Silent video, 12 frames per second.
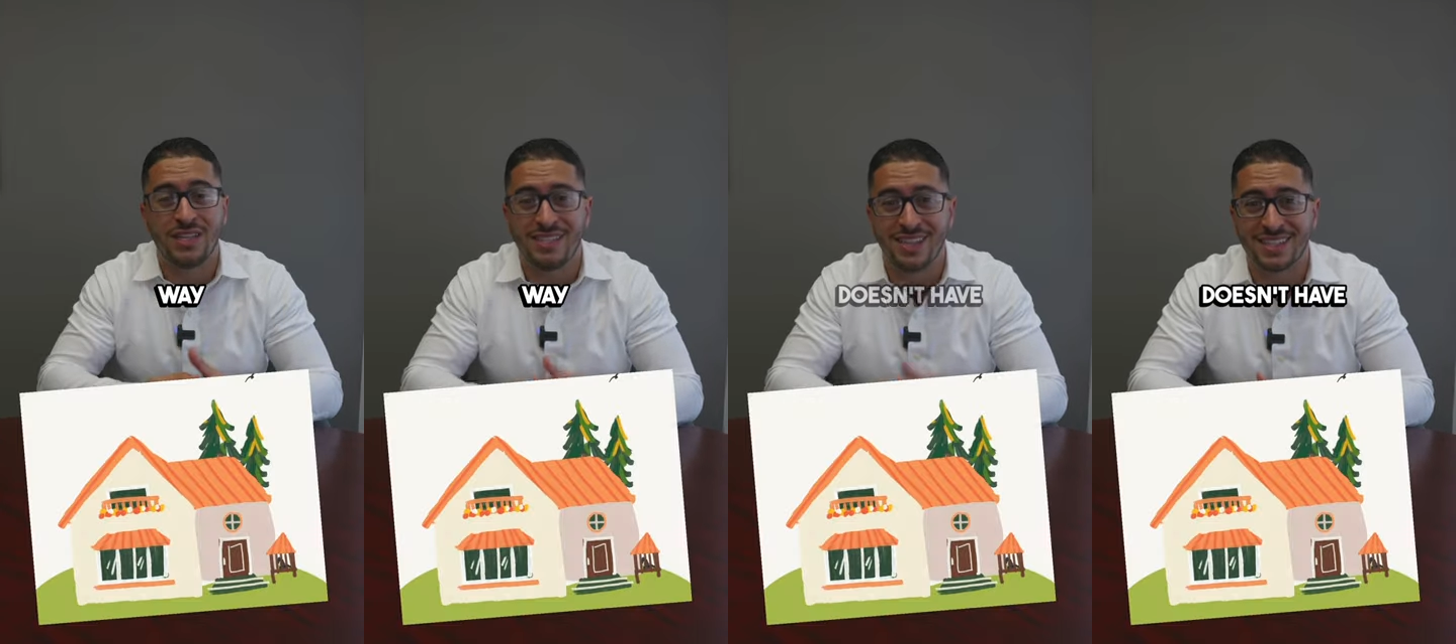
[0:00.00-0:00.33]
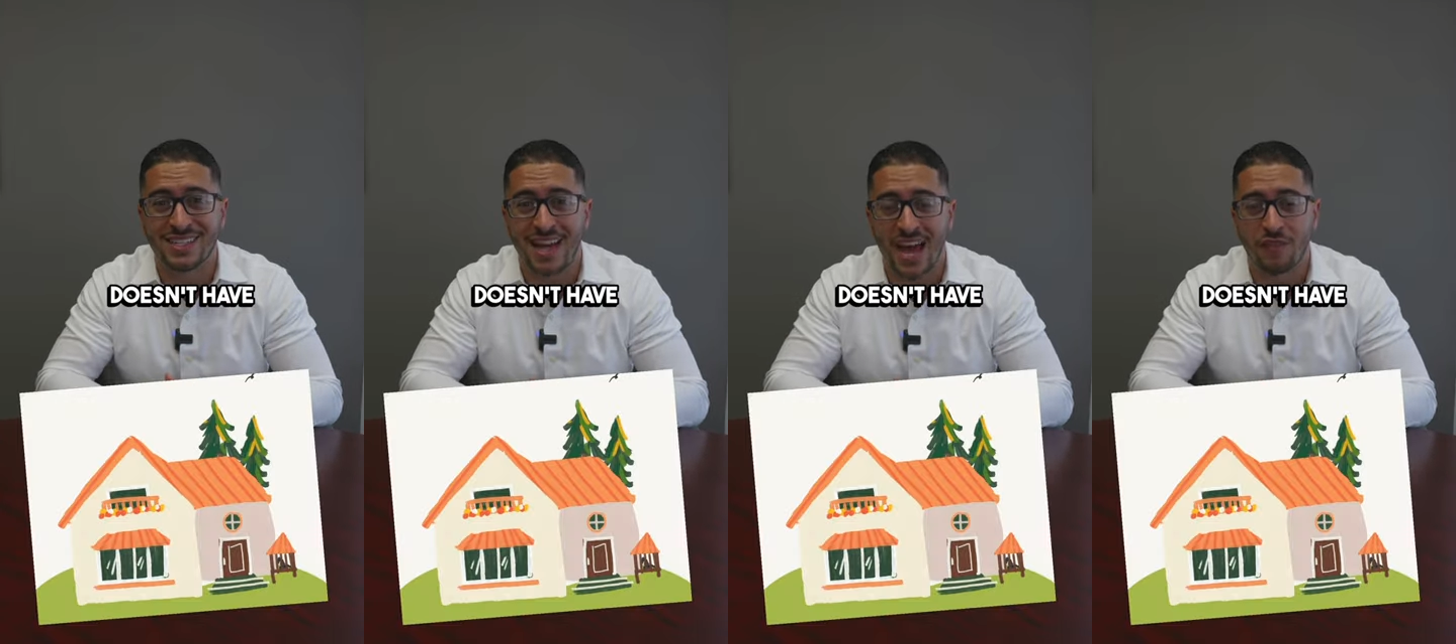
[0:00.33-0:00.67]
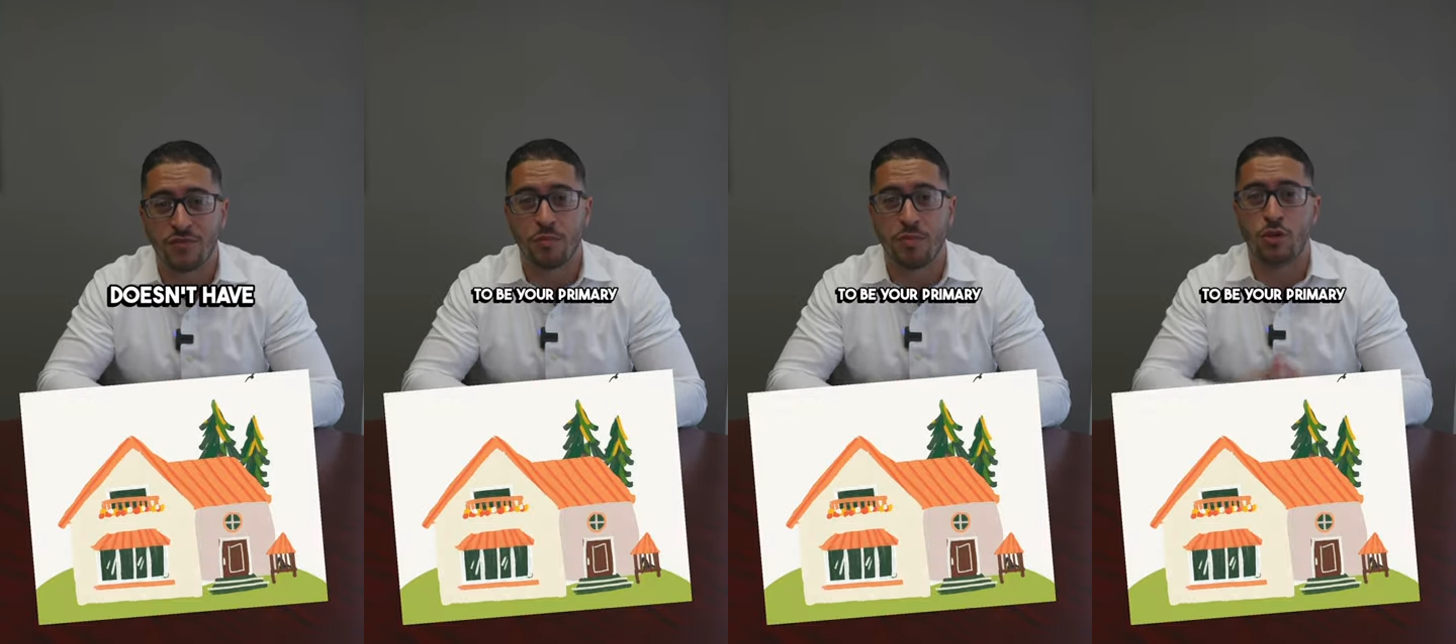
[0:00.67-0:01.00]
doesn't
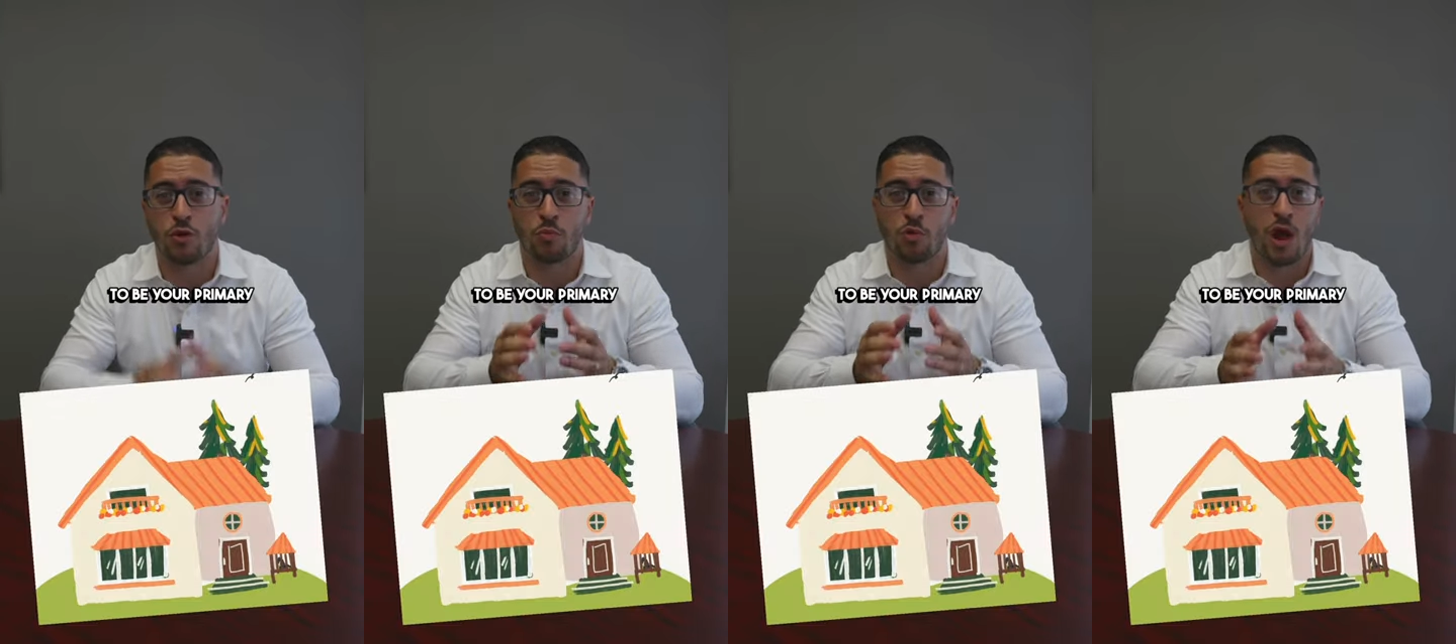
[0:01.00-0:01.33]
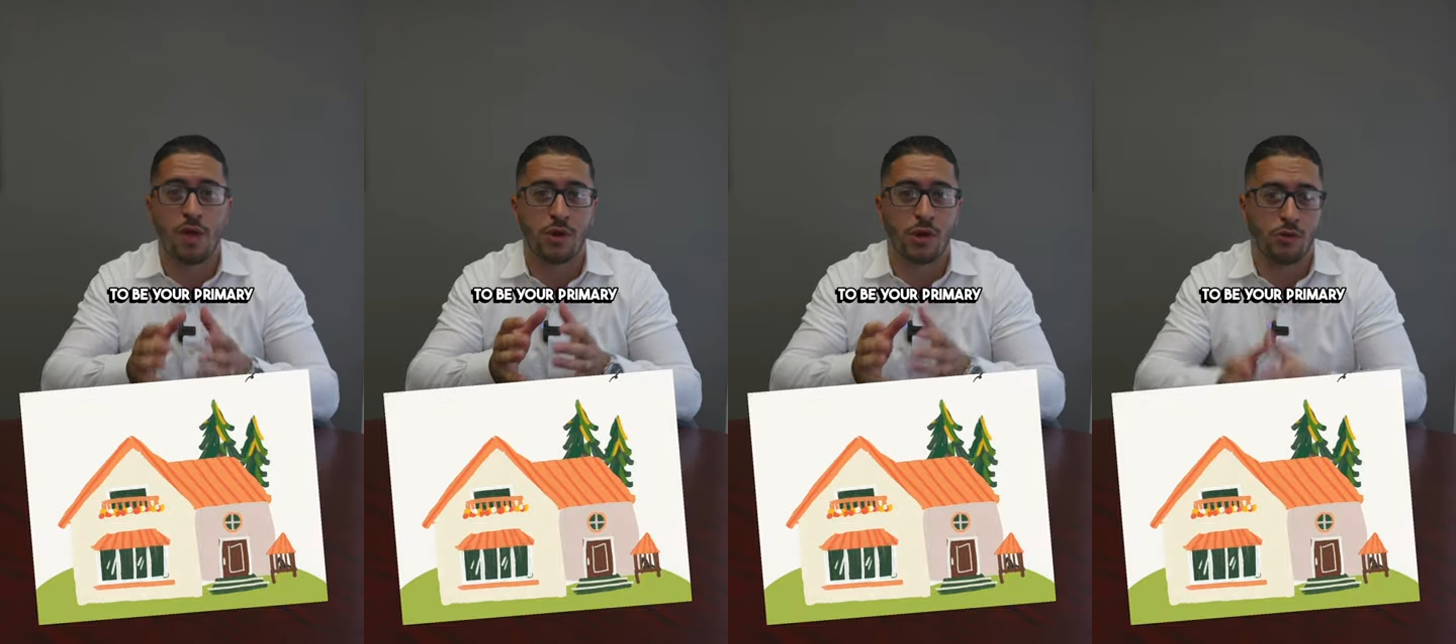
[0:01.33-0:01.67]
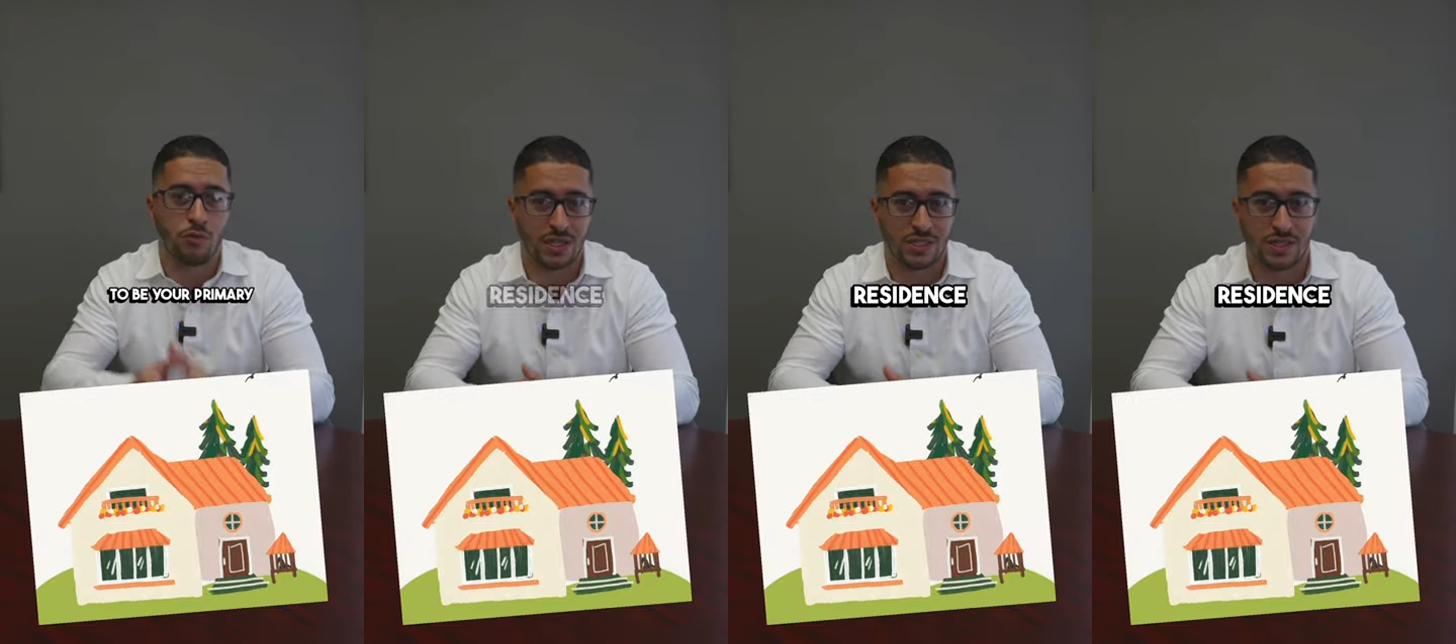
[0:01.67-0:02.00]
have to be your primary
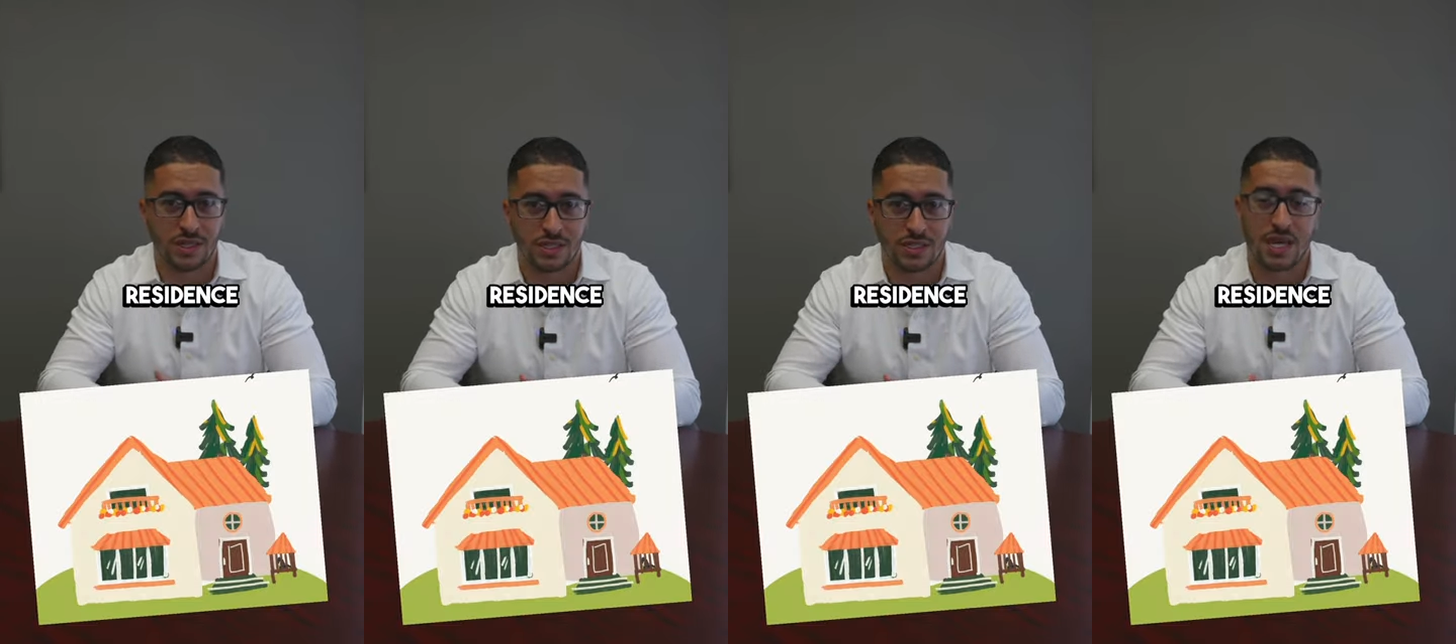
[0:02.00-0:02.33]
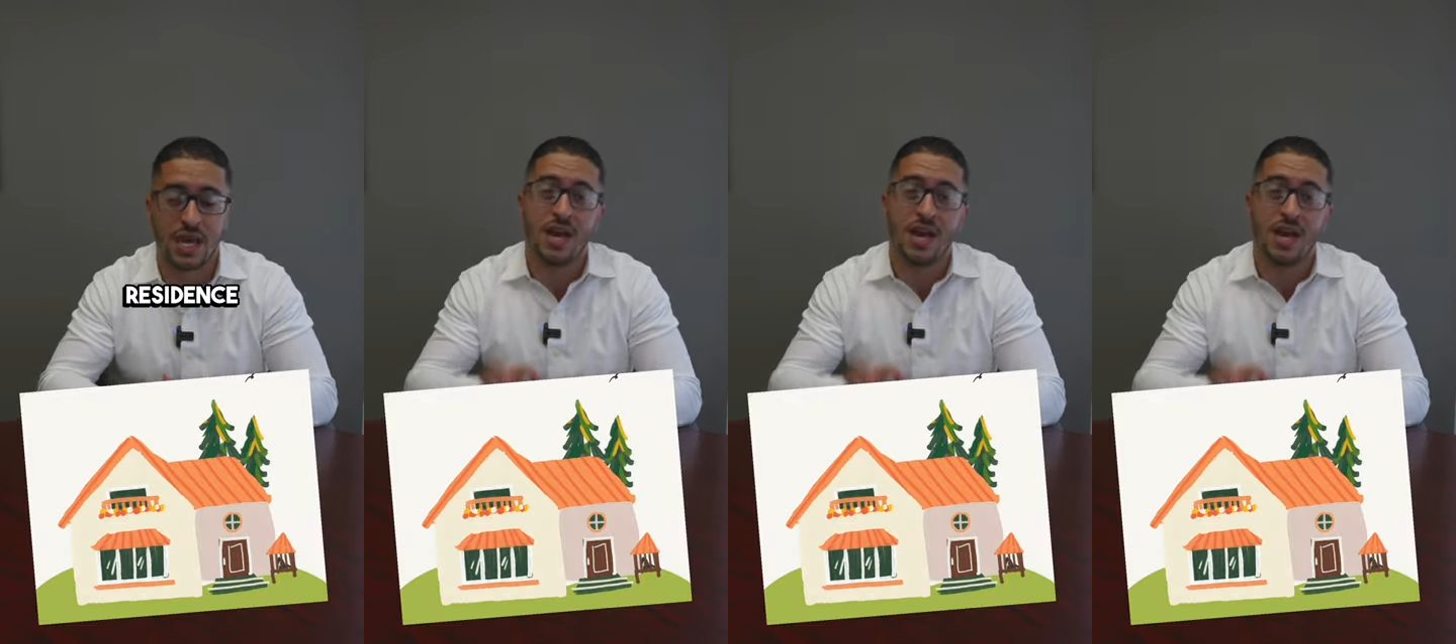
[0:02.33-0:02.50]
residence.